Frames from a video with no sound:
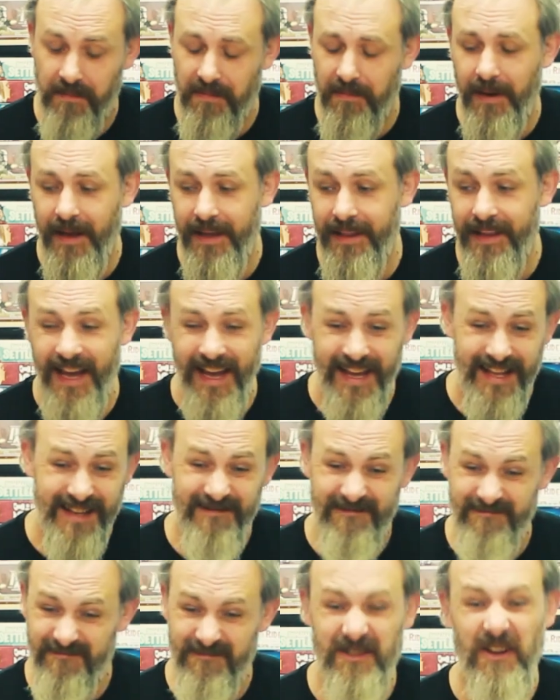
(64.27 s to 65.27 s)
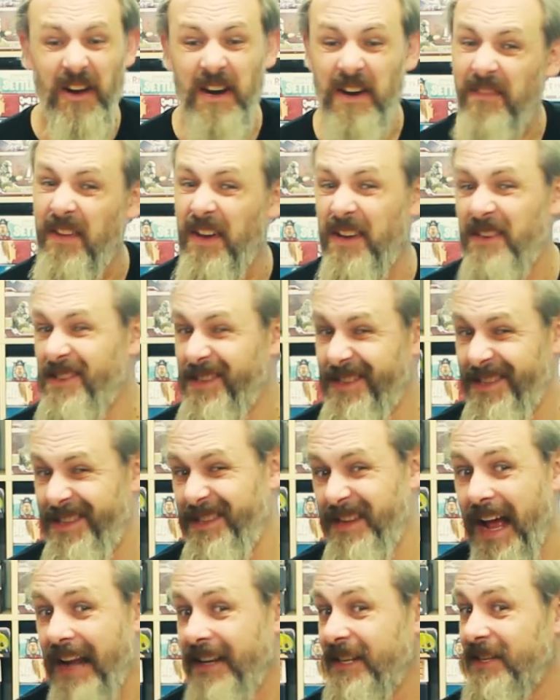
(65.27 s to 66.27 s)
up and playing that. Kind of nice because
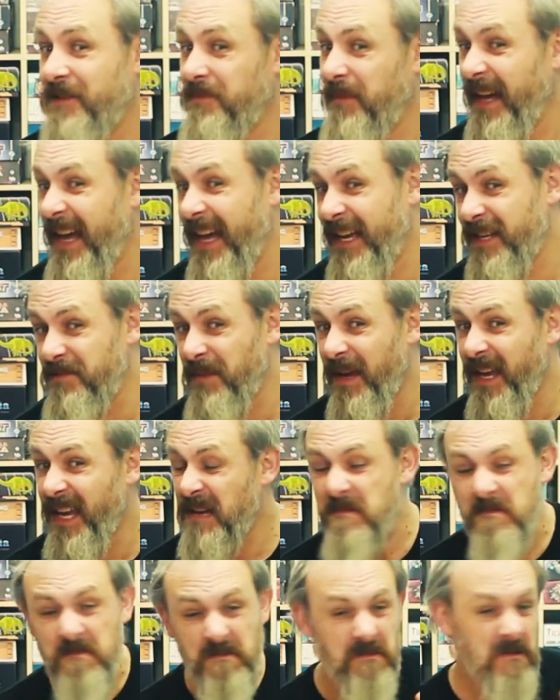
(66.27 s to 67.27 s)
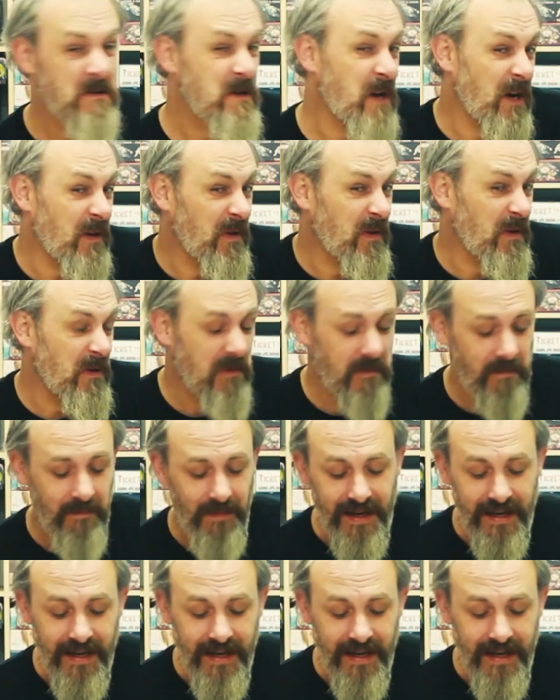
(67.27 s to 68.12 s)
it's adding to my XP kind of cool.